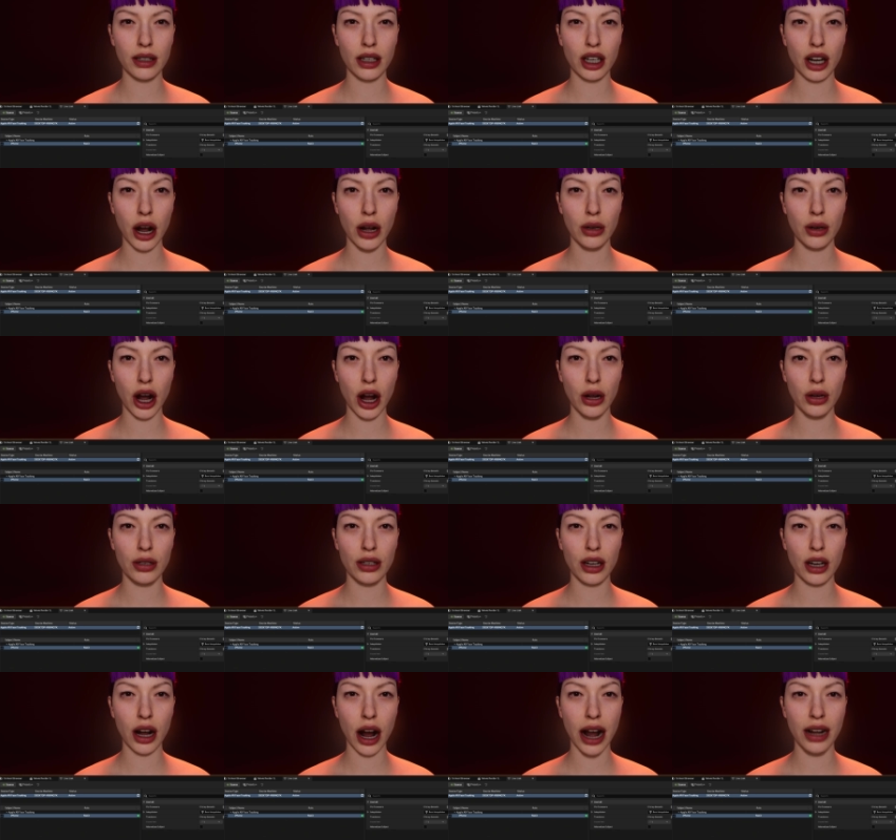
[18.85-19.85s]
As you all know,
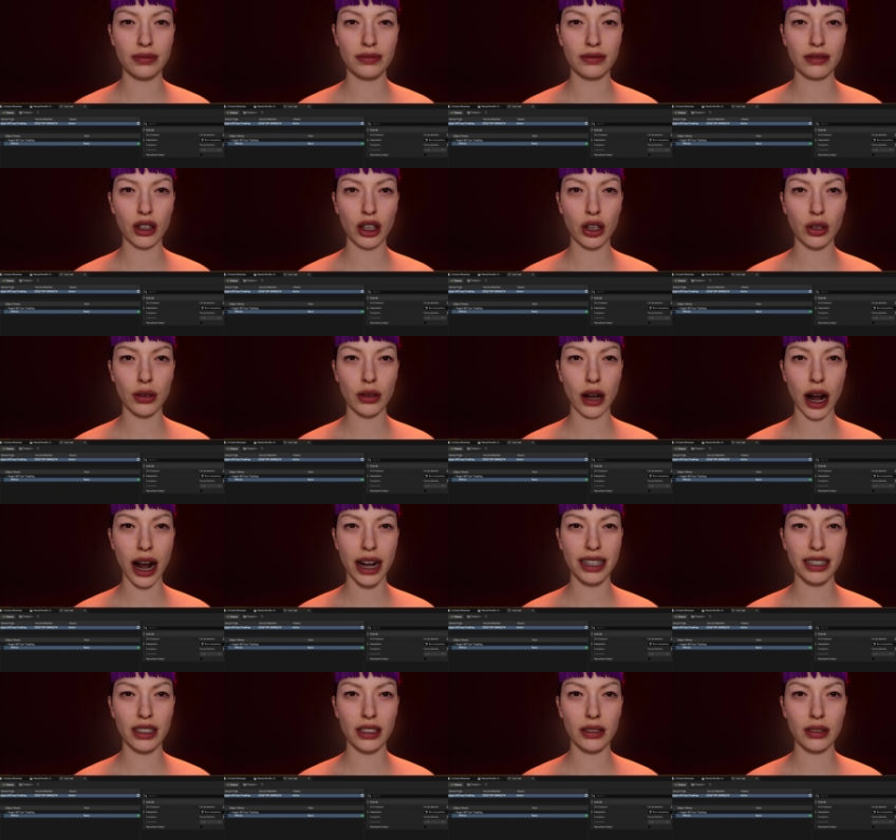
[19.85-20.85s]
there's a lot of virtual
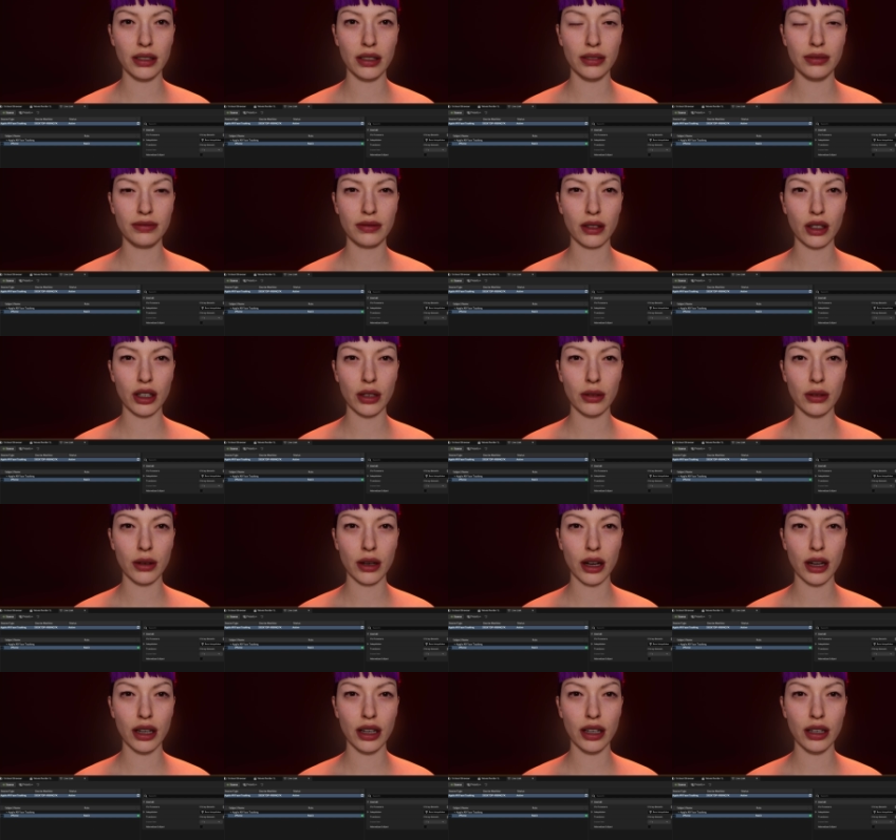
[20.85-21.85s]
concerts and virtual
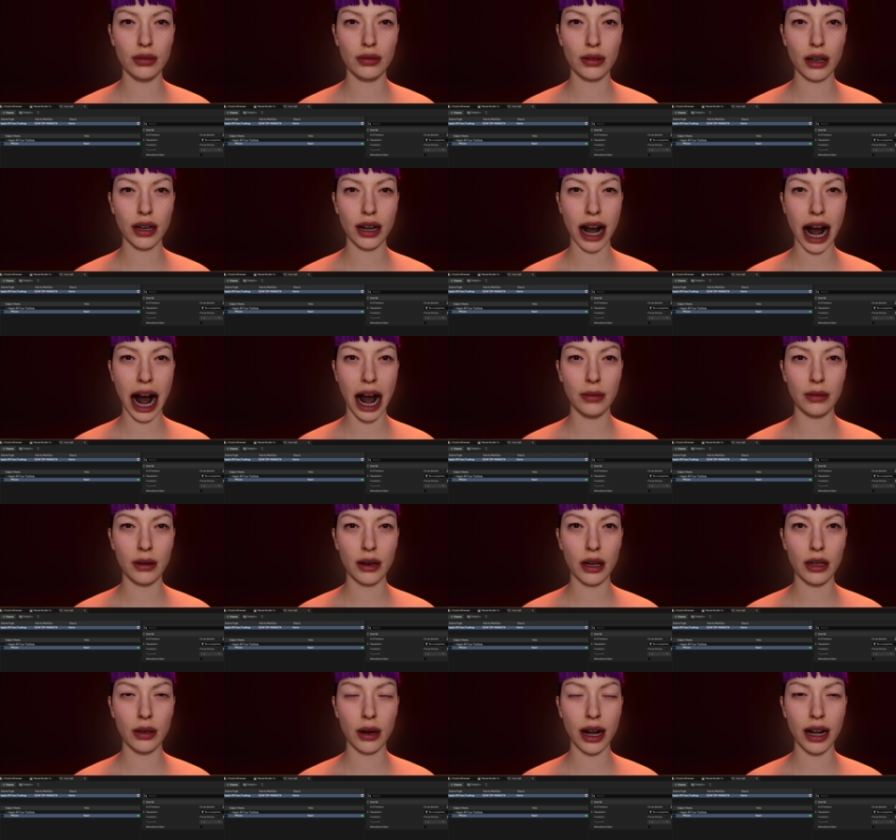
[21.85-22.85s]
production
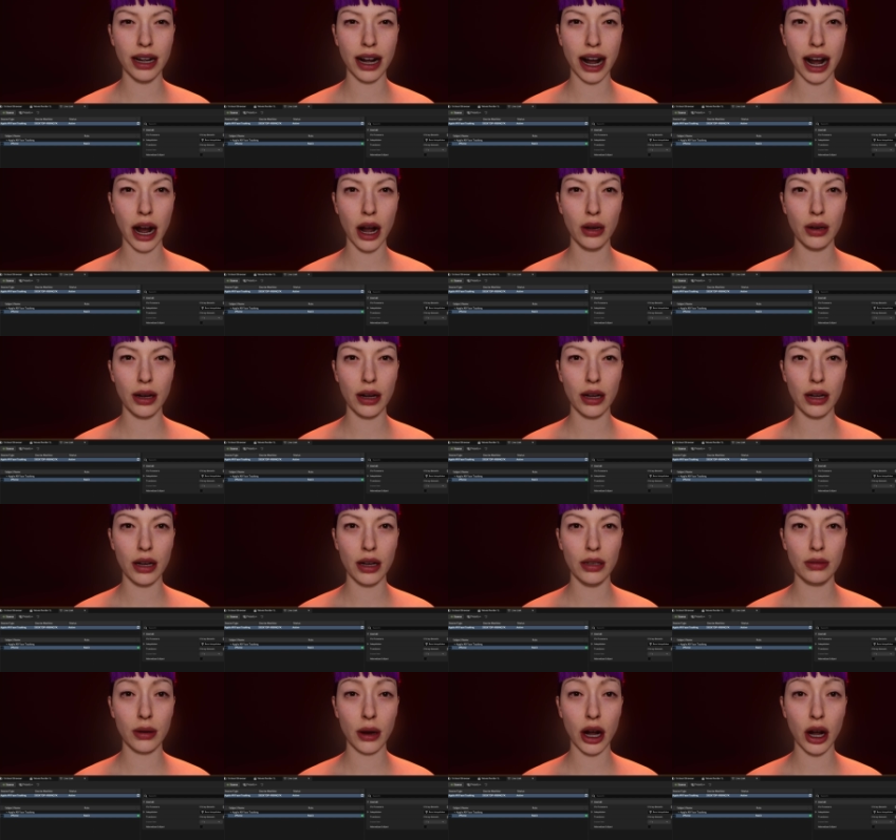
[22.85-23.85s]
happening right now, and
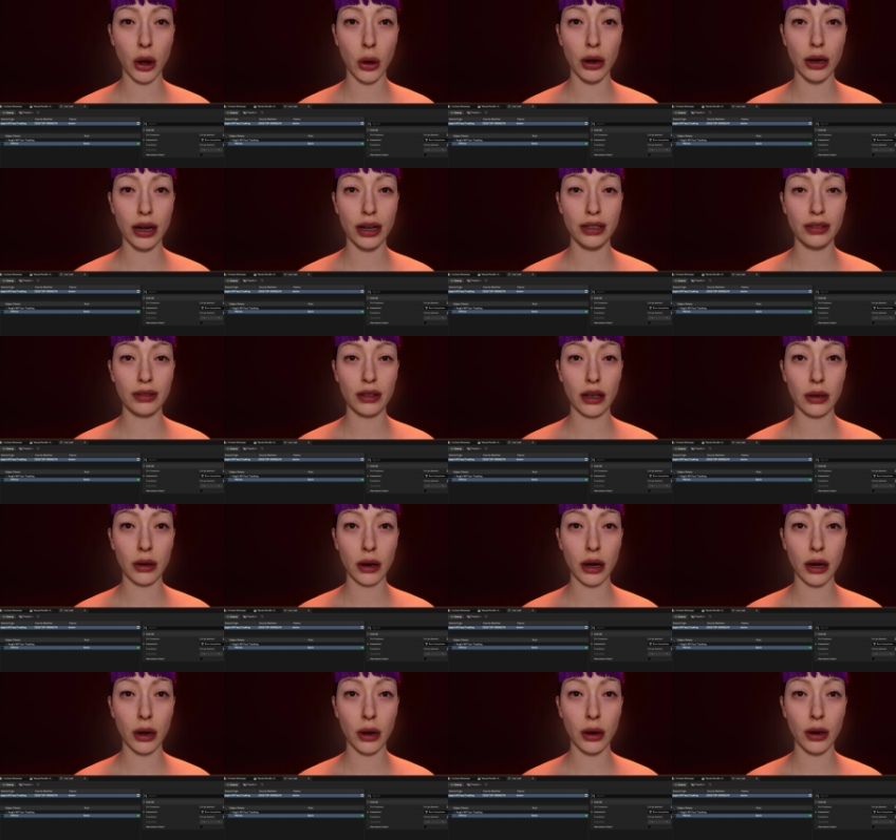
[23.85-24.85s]
majority of
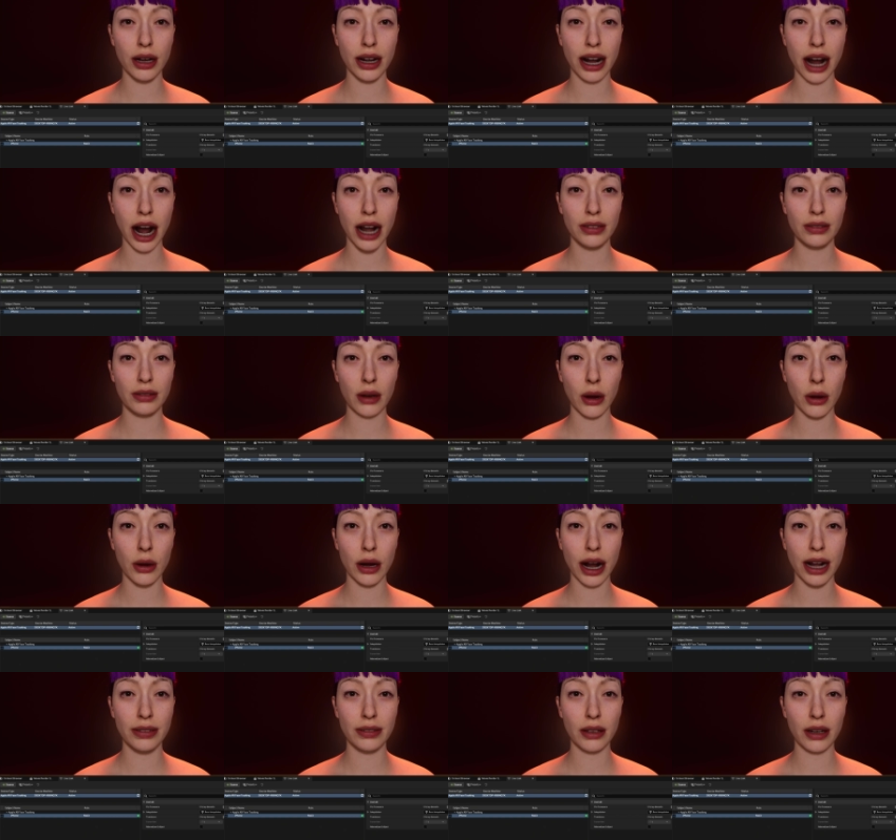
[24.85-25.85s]
them are using
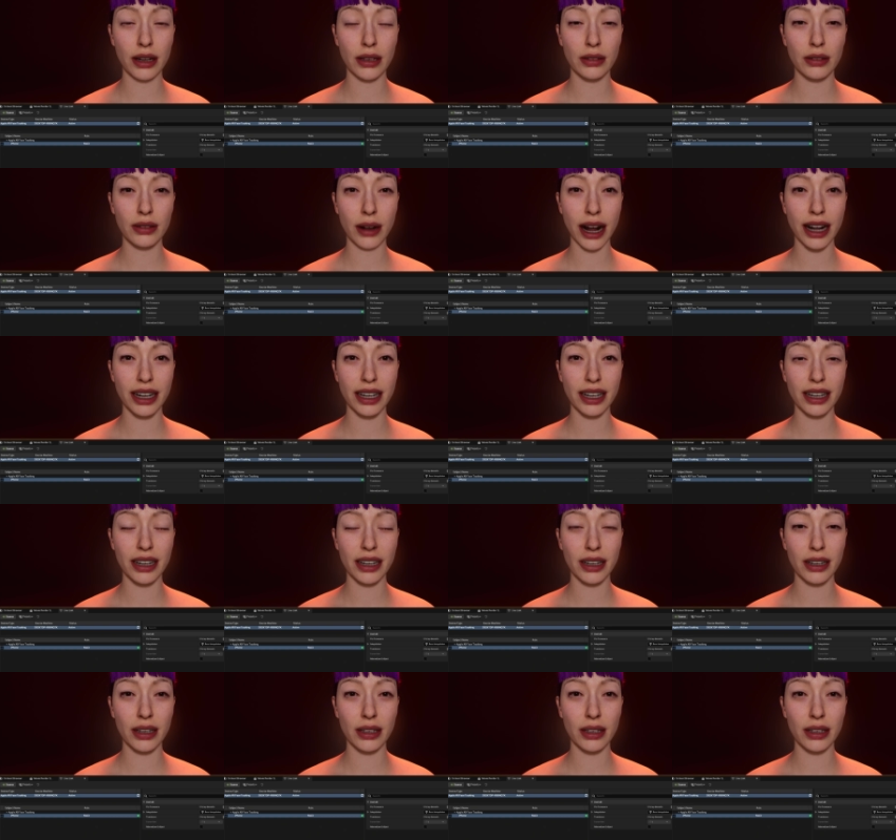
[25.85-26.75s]
iPhone Live Link Face.